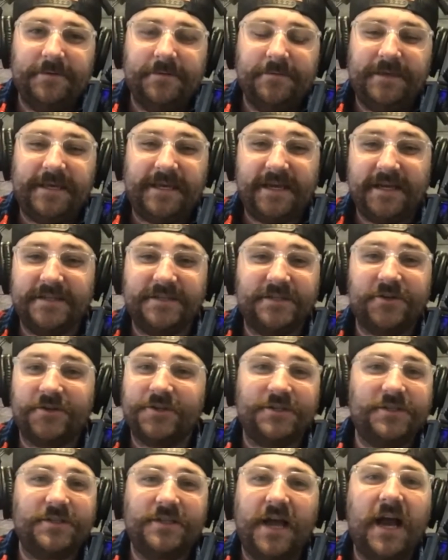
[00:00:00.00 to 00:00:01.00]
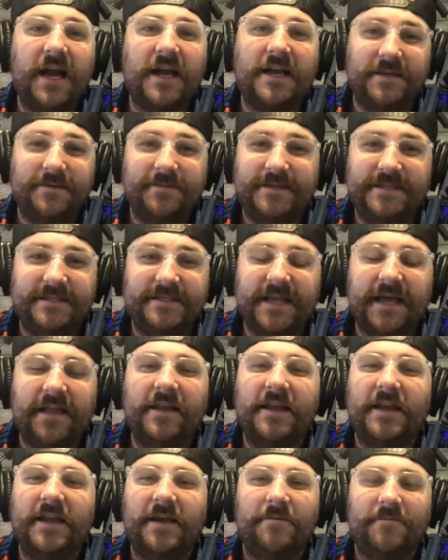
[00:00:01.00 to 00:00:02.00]
because they're just not going to be
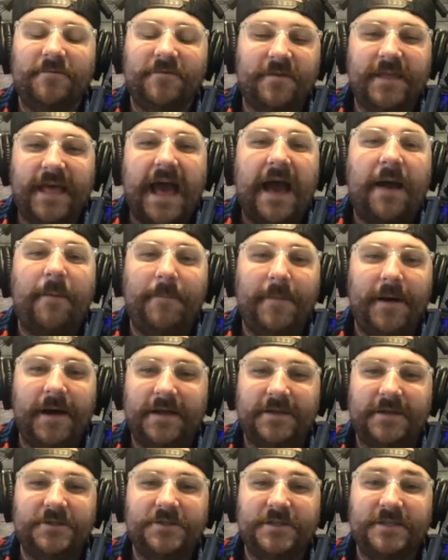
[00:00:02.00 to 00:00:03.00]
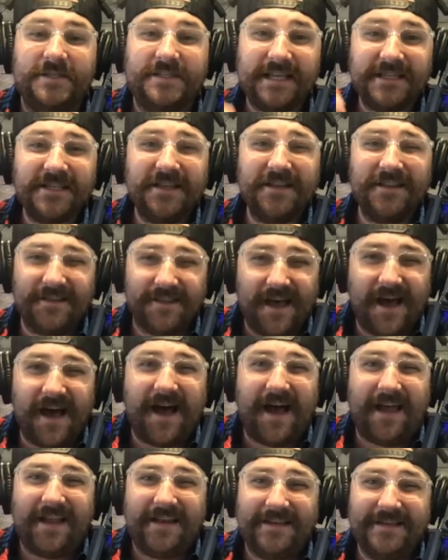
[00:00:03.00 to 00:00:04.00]
selling them for that much, because that's a
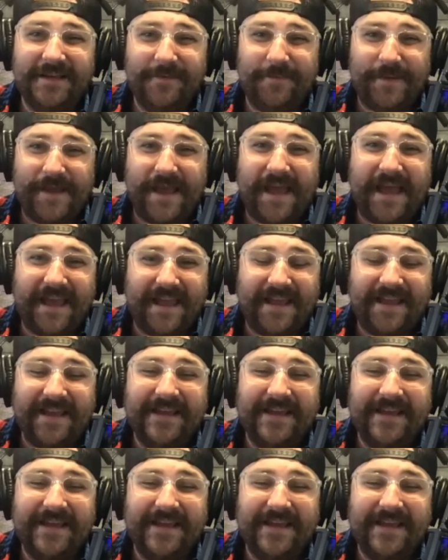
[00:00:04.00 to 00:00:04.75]
lot to pay.